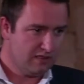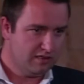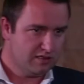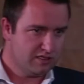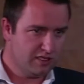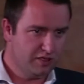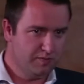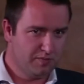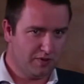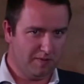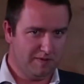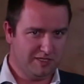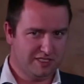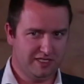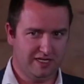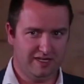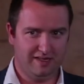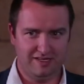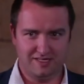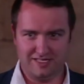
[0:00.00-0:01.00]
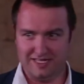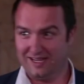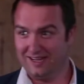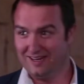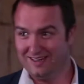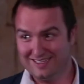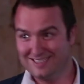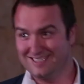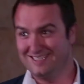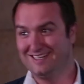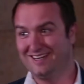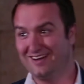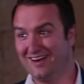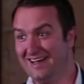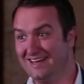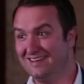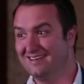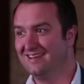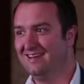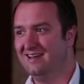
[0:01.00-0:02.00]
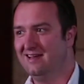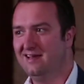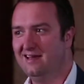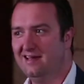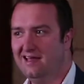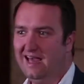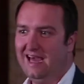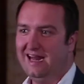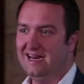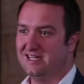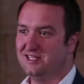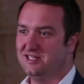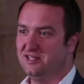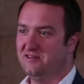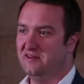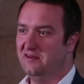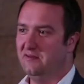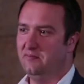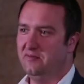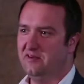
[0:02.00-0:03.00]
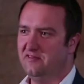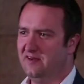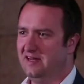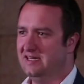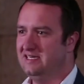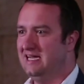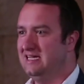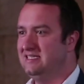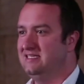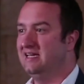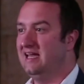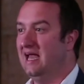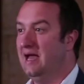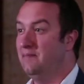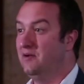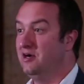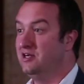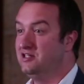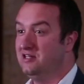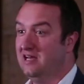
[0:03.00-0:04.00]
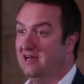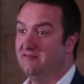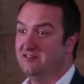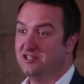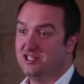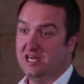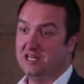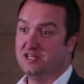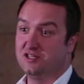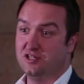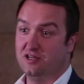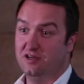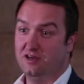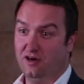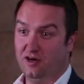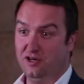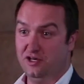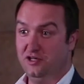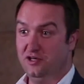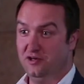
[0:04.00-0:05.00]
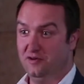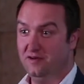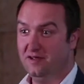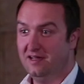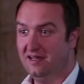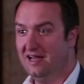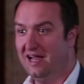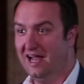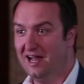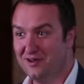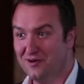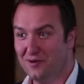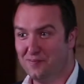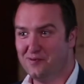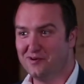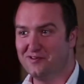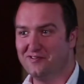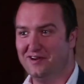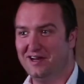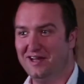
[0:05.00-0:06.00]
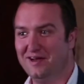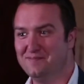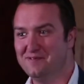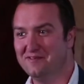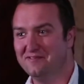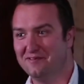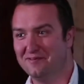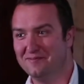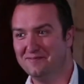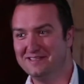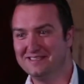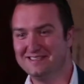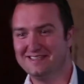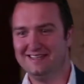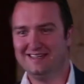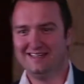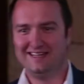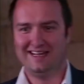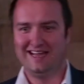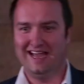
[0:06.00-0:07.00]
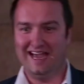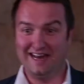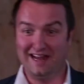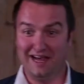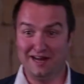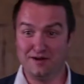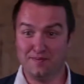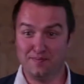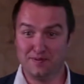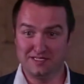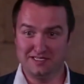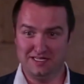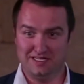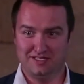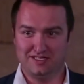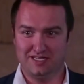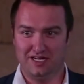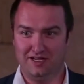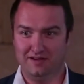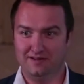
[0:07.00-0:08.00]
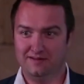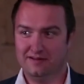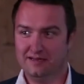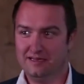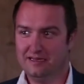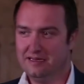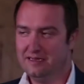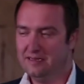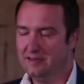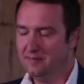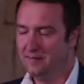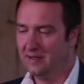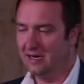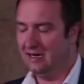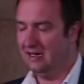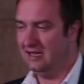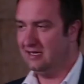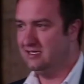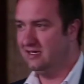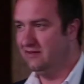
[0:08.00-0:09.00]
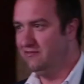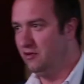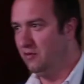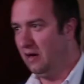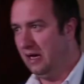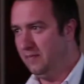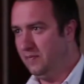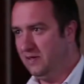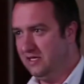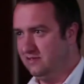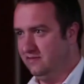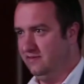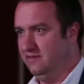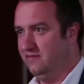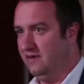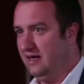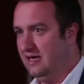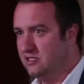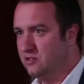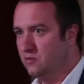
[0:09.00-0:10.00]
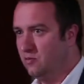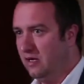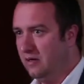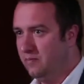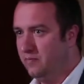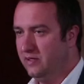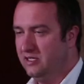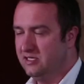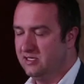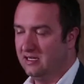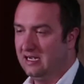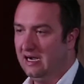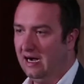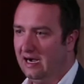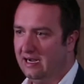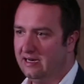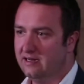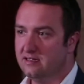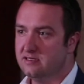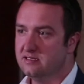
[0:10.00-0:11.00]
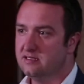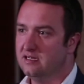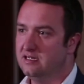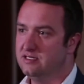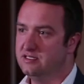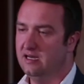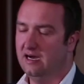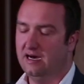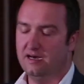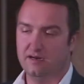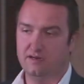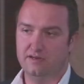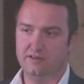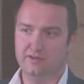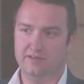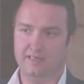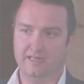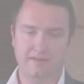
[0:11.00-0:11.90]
So you're probably sitting there saying, listen, great, Alex, you've given me fantastic ammo to have a judge on you and your portfolio performance. And 100% so. But I'd like to give you one piece of advice or one piece of guidance as to how to do